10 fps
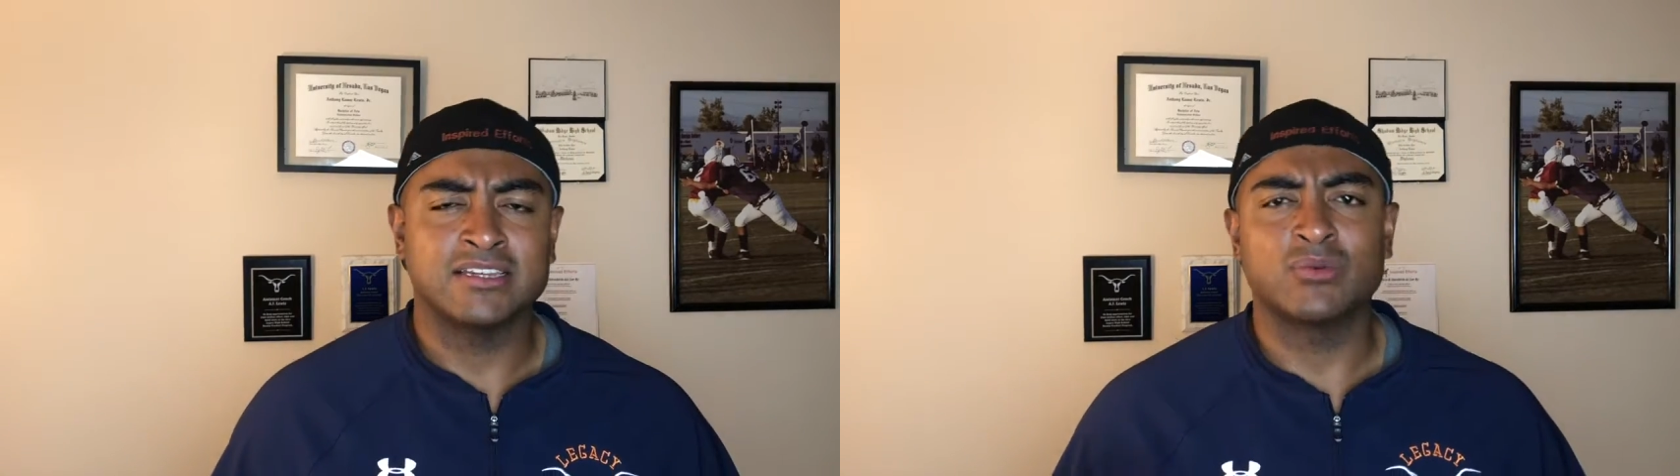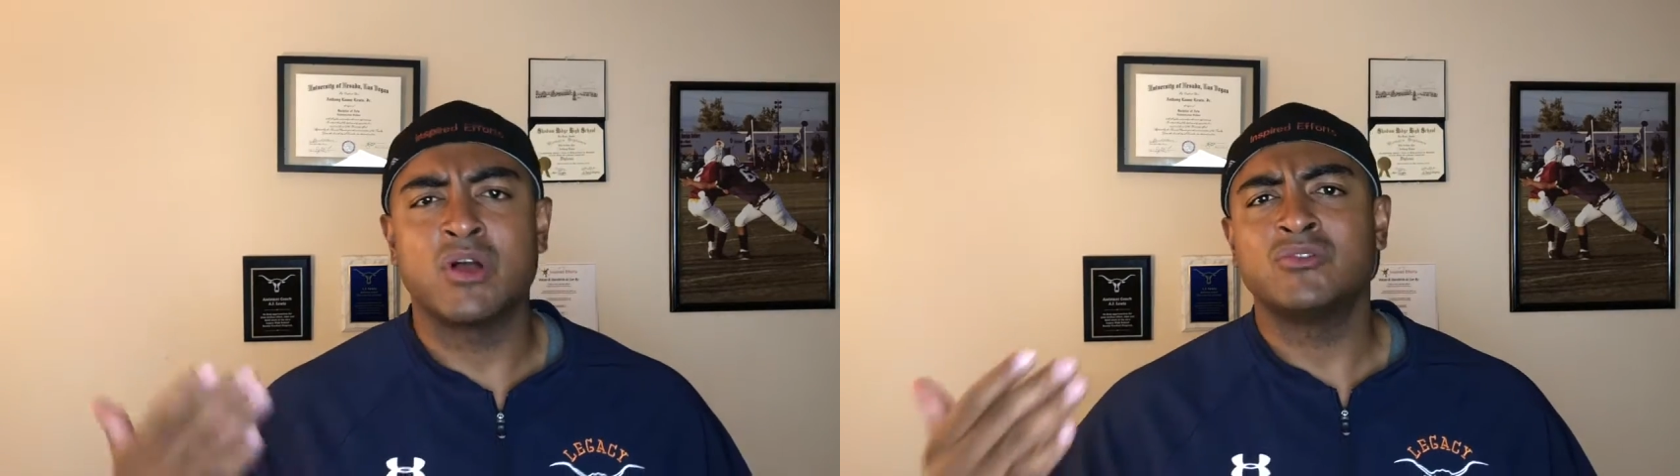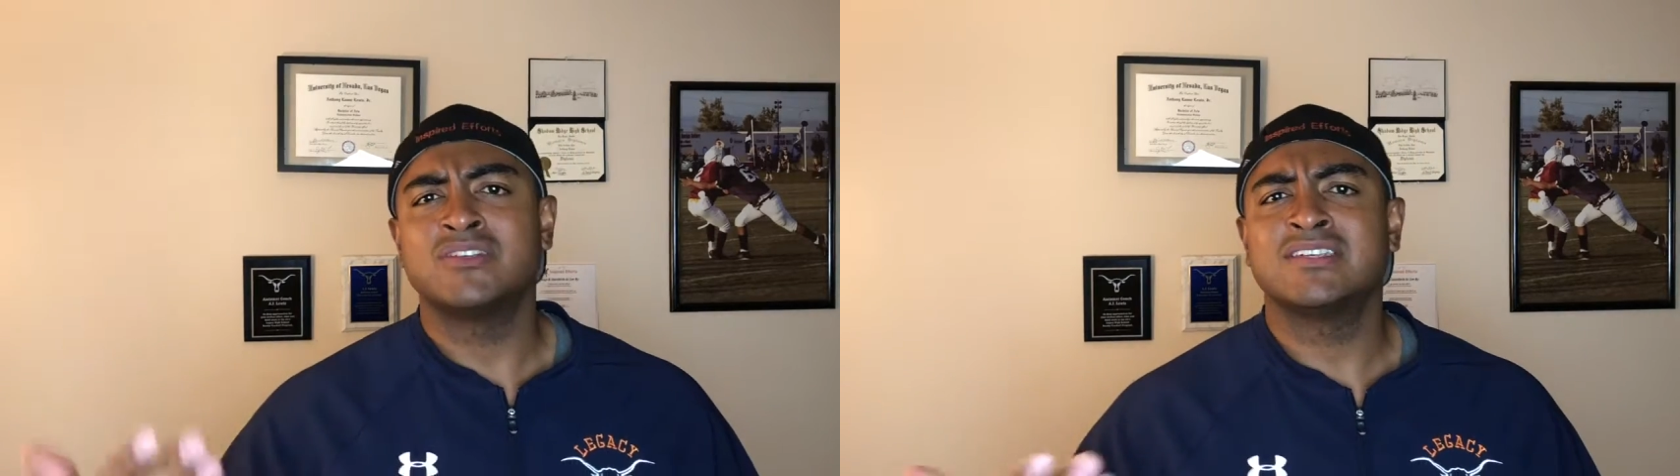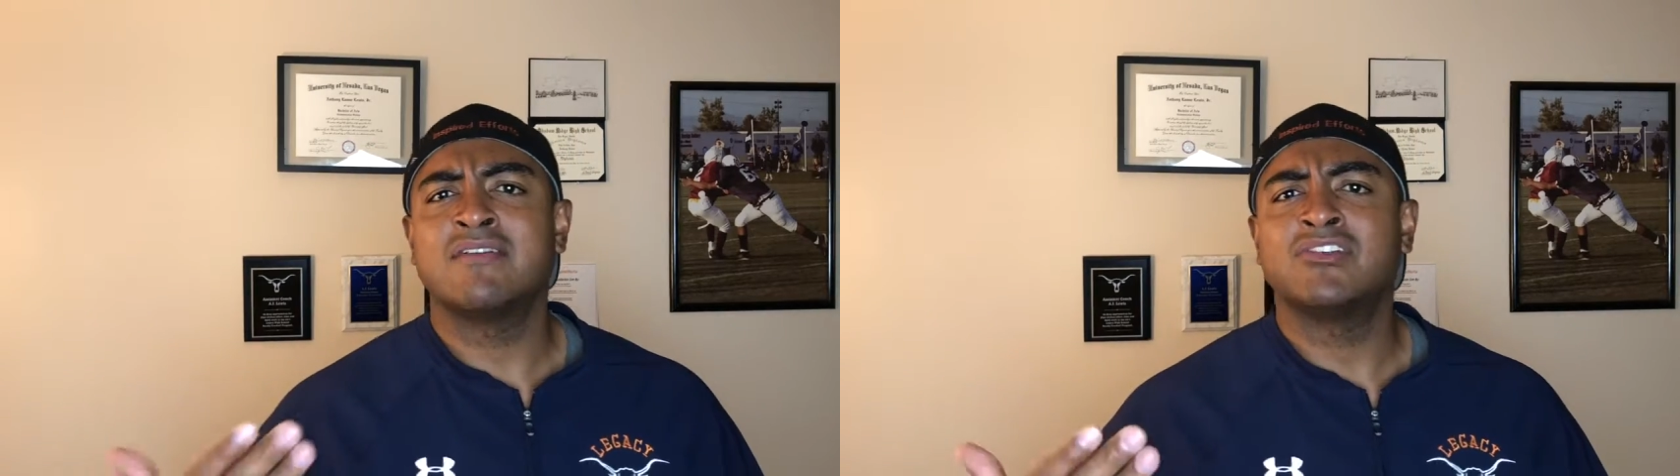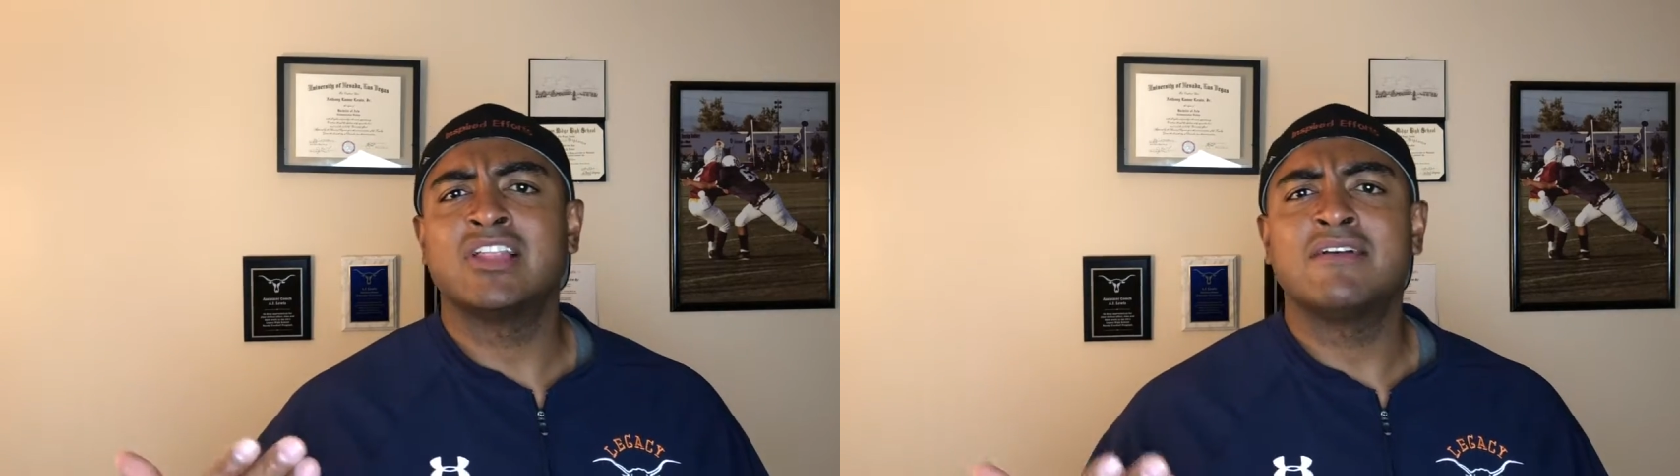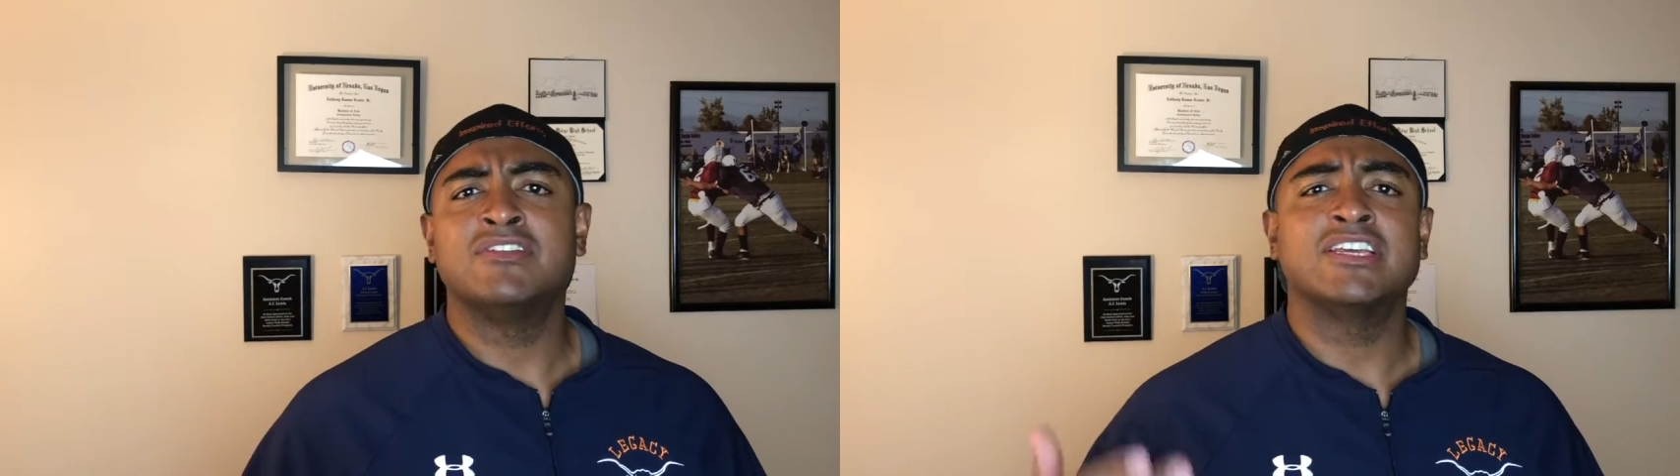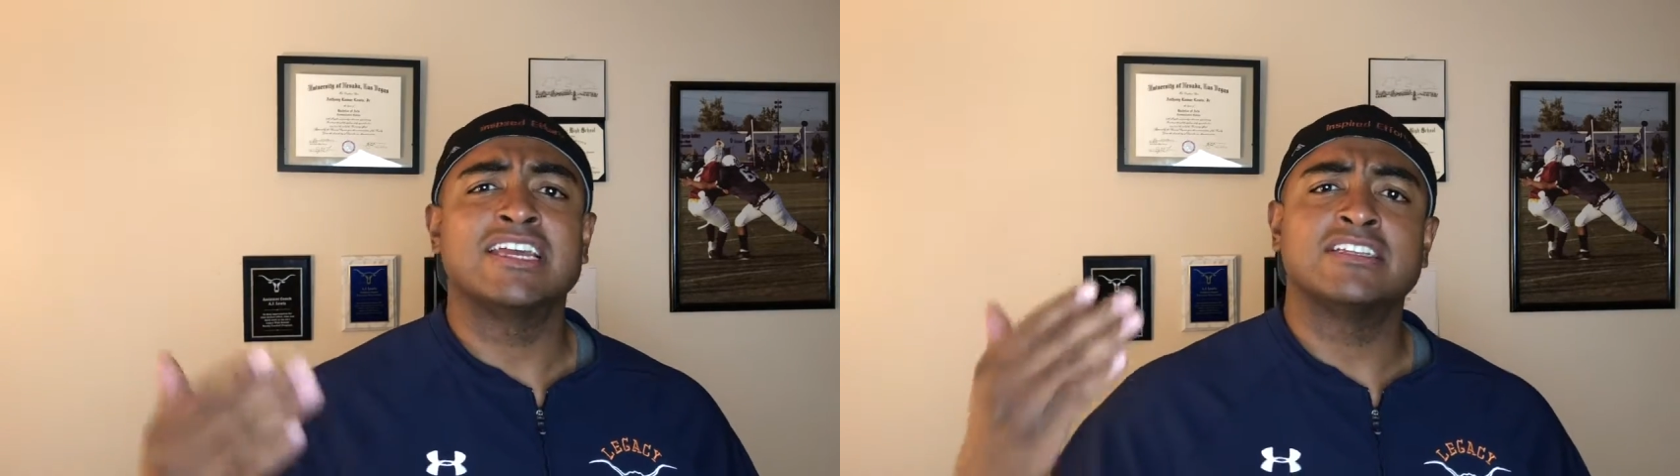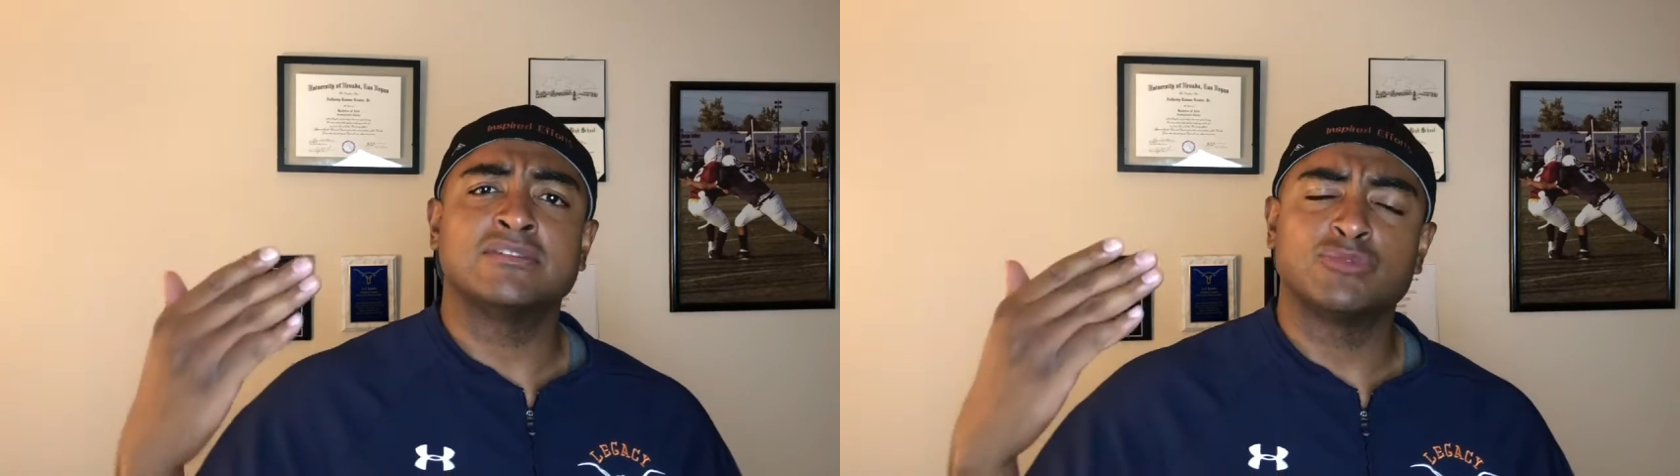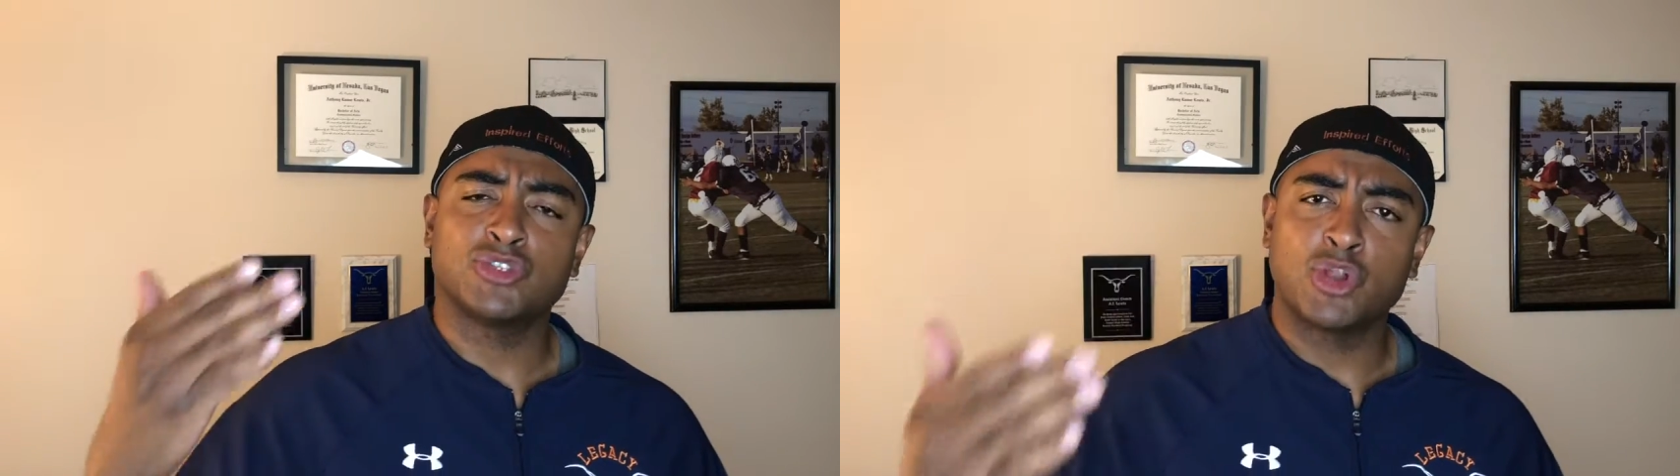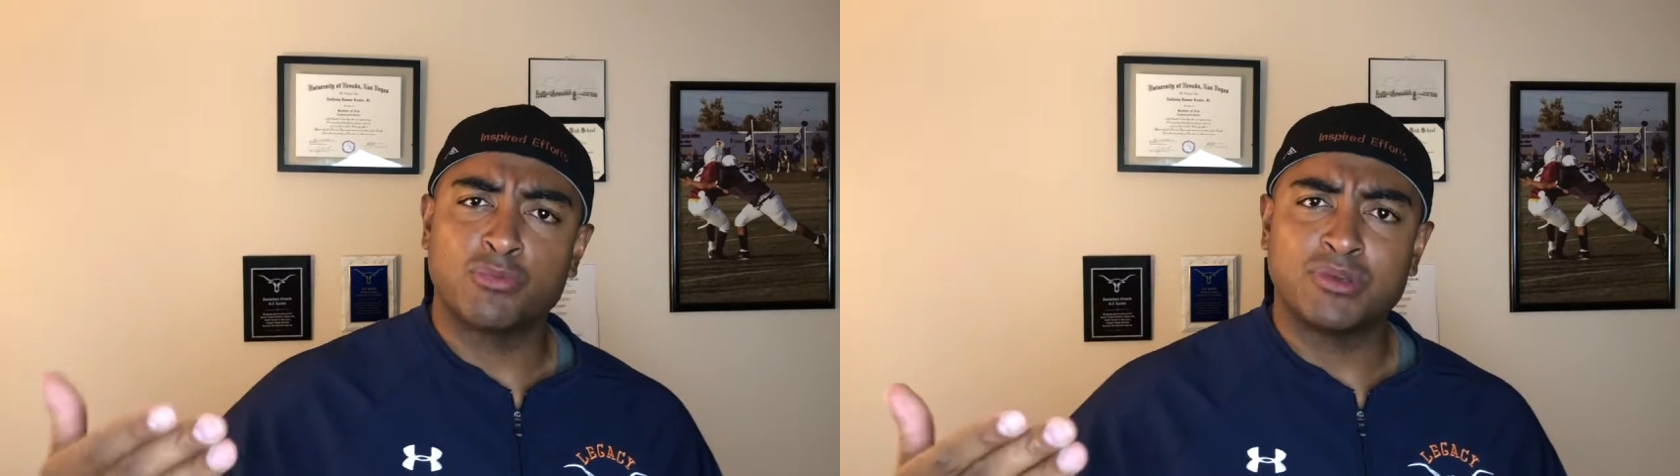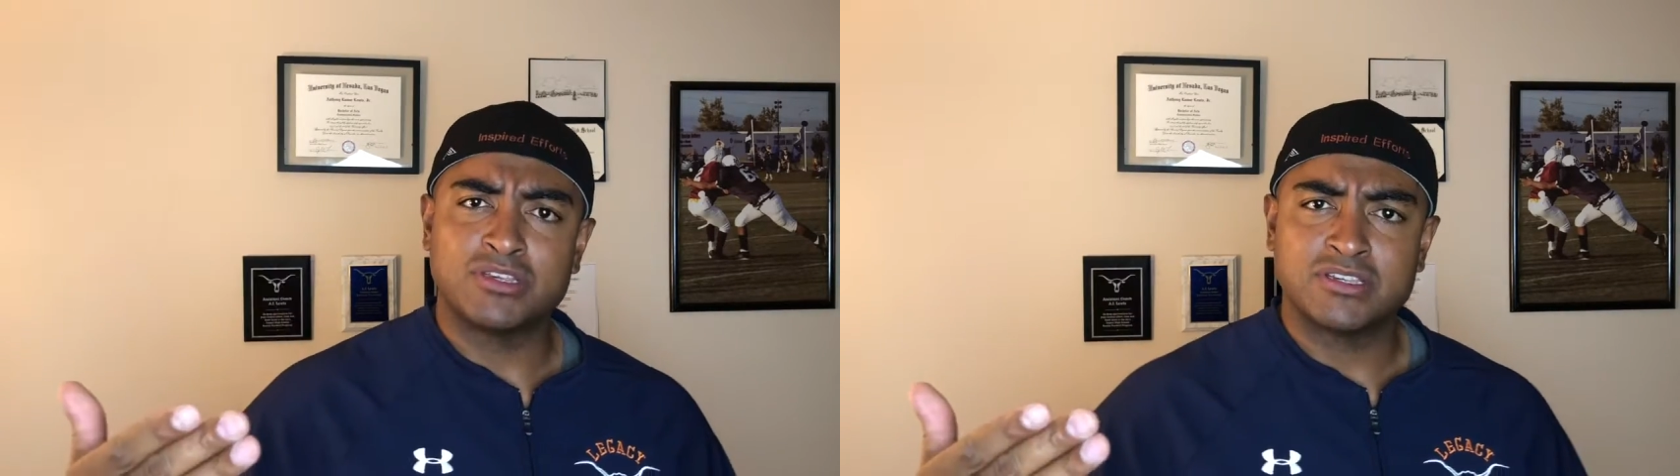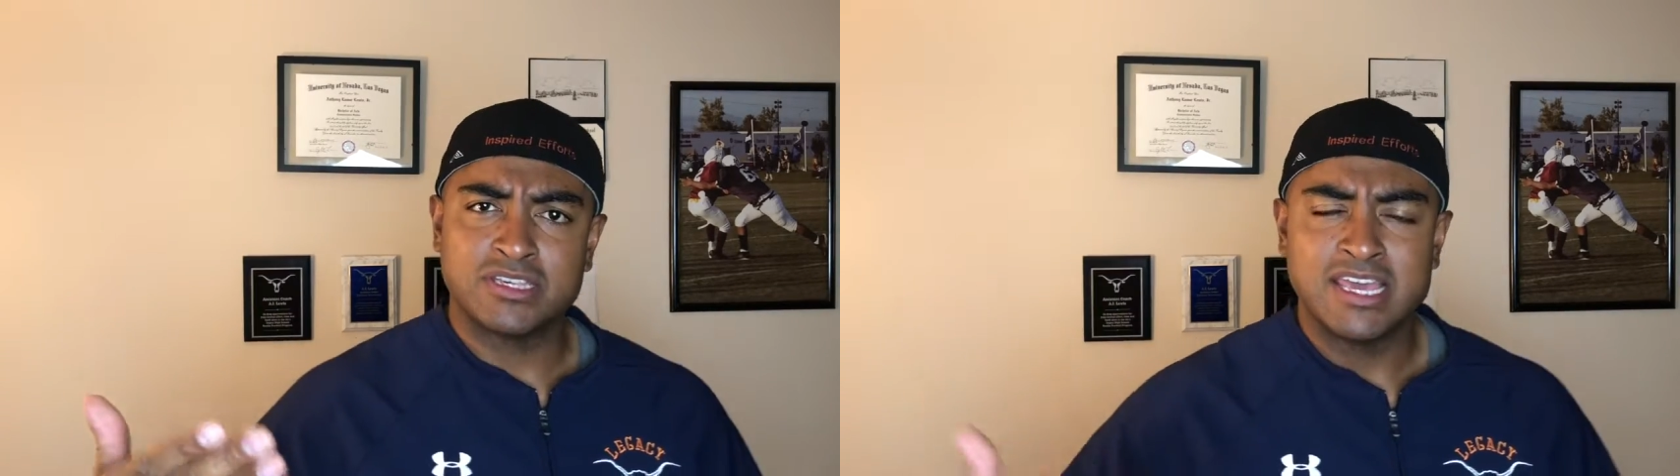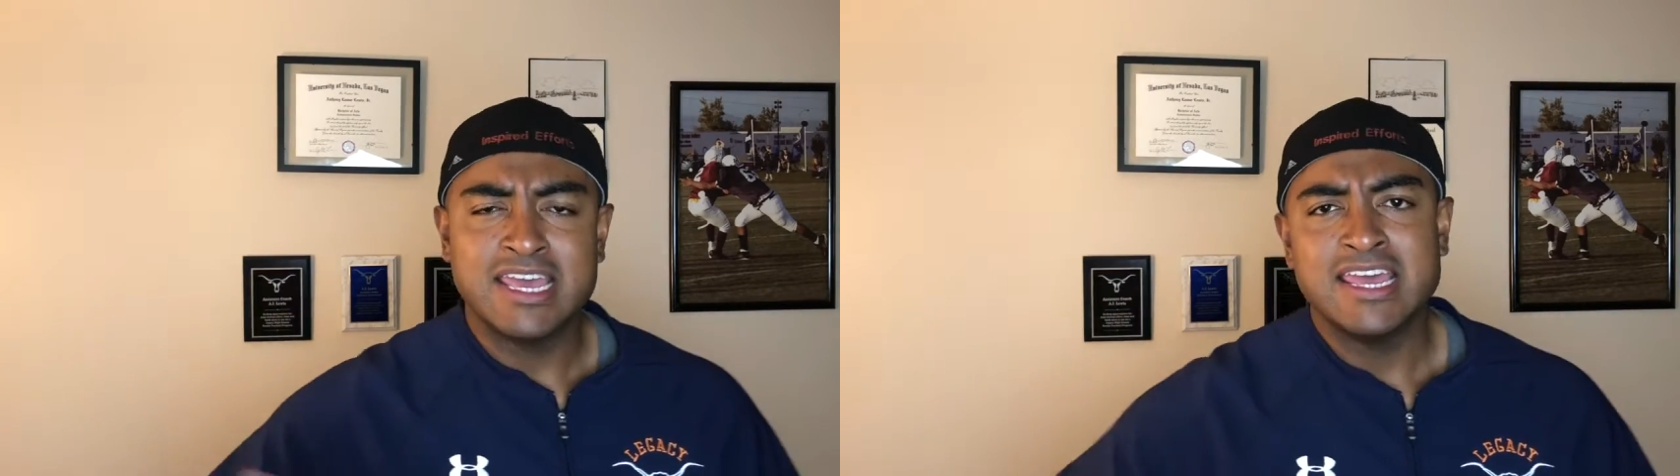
To go into 7-Eleven to get some Slurpees.